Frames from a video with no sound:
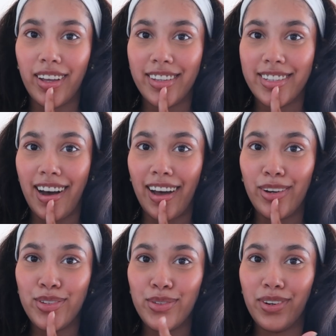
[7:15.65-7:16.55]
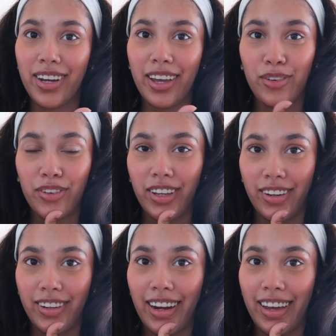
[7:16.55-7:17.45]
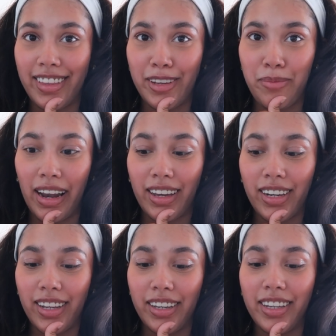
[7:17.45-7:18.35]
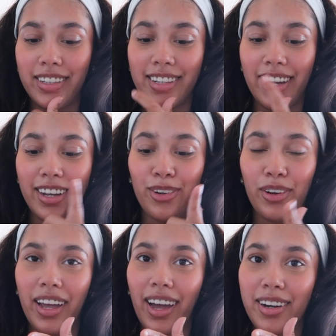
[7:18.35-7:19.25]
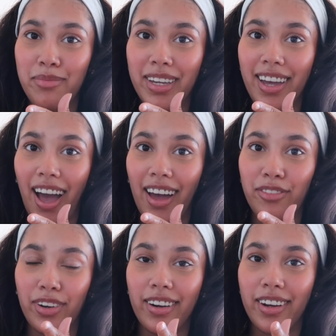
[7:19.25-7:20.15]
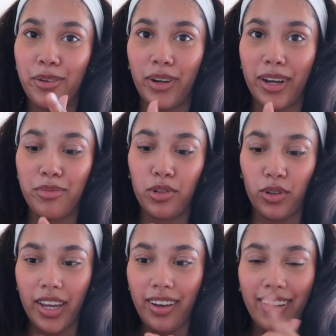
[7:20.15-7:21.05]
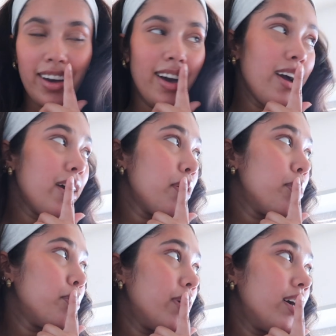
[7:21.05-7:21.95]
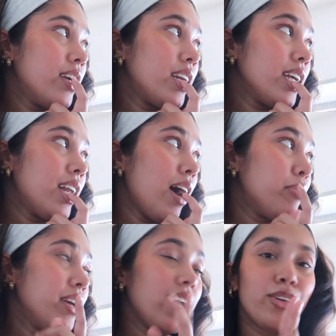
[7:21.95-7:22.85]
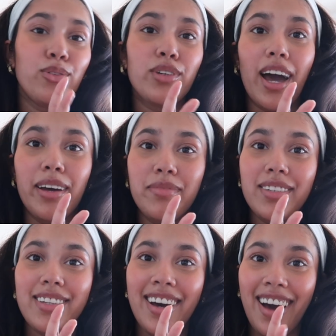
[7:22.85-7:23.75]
This guy who's working over here like in the balcony is like looking at me and wondering what I'm doing, but it happened like 2 times.